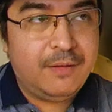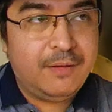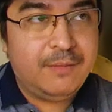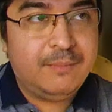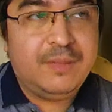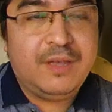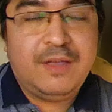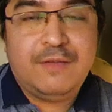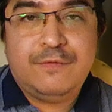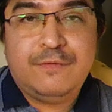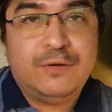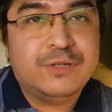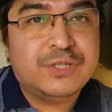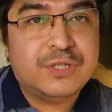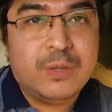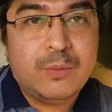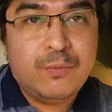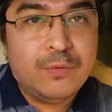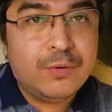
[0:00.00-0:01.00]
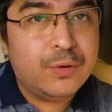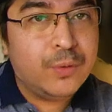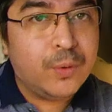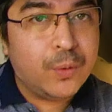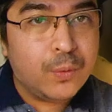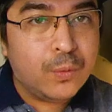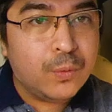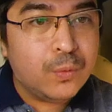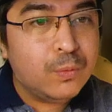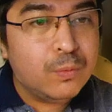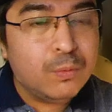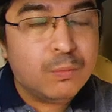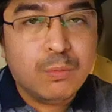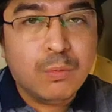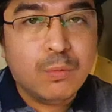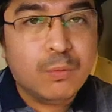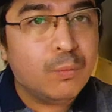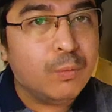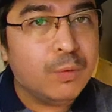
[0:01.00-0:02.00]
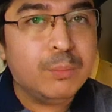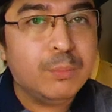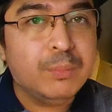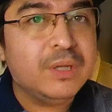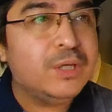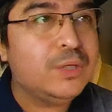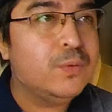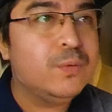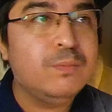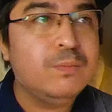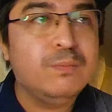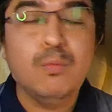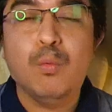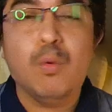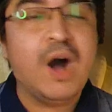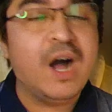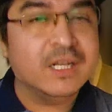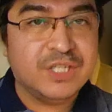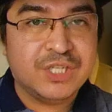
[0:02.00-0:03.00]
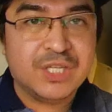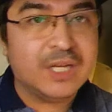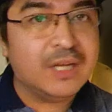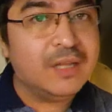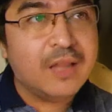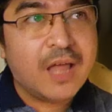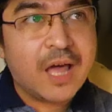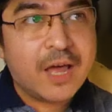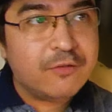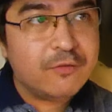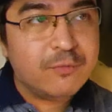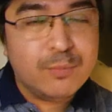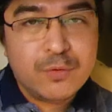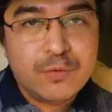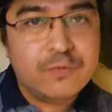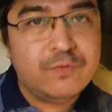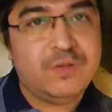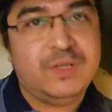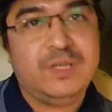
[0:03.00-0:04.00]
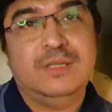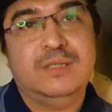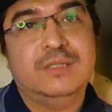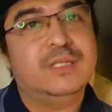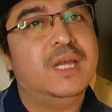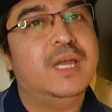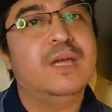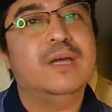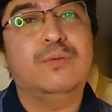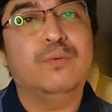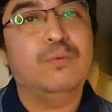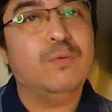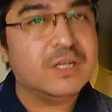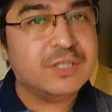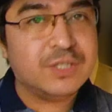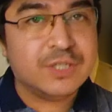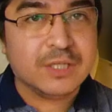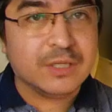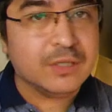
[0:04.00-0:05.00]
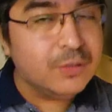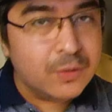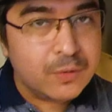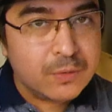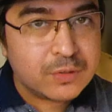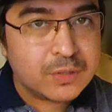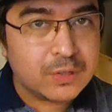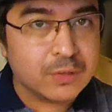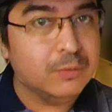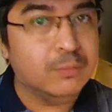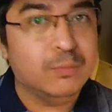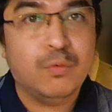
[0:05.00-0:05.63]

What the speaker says: If you're someone who will be watching a lot of movies and watching YouTube,